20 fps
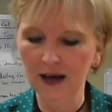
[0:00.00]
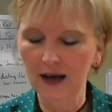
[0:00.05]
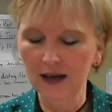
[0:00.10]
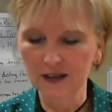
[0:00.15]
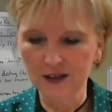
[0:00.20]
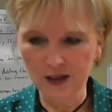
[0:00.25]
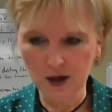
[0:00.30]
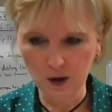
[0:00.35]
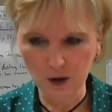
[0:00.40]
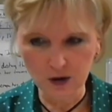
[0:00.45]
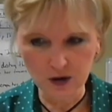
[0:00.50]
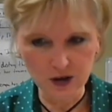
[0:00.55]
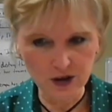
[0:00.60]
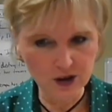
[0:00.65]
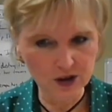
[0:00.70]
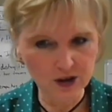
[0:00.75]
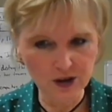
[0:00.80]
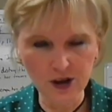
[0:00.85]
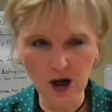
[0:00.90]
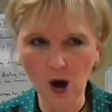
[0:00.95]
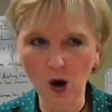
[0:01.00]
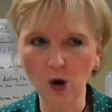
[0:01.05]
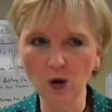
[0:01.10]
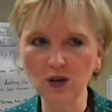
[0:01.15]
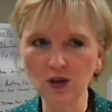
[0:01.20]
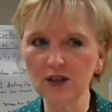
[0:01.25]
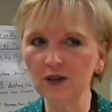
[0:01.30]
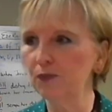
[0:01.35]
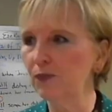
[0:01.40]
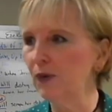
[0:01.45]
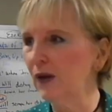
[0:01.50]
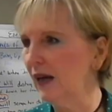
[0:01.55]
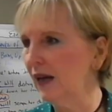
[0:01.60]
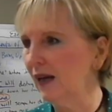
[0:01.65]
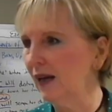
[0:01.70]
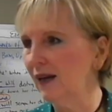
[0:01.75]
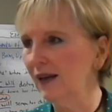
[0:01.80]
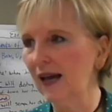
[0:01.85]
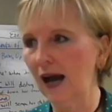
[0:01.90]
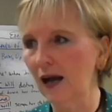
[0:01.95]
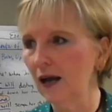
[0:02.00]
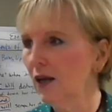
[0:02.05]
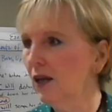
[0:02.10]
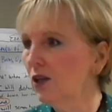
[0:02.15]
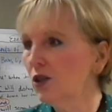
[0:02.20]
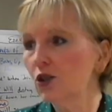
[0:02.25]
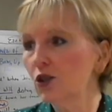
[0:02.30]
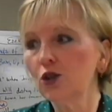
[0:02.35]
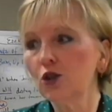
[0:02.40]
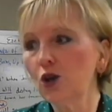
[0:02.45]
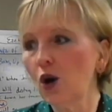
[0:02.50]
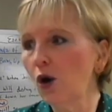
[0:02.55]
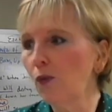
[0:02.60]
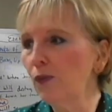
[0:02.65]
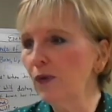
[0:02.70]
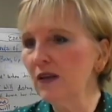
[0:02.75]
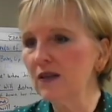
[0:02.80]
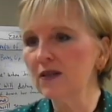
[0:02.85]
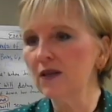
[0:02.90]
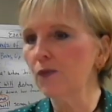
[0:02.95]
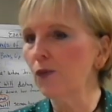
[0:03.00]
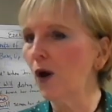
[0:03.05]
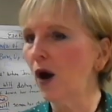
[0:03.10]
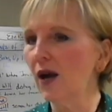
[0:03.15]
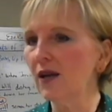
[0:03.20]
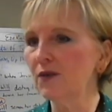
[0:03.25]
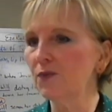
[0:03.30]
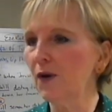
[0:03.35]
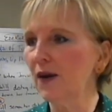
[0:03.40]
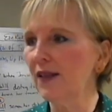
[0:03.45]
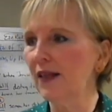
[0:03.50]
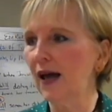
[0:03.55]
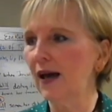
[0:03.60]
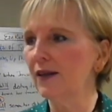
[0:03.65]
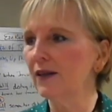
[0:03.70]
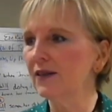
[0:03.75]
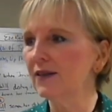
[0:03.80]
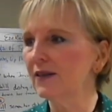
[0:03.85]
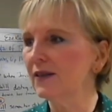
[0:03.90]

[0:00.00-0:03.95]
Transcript: So don't be surprised by that.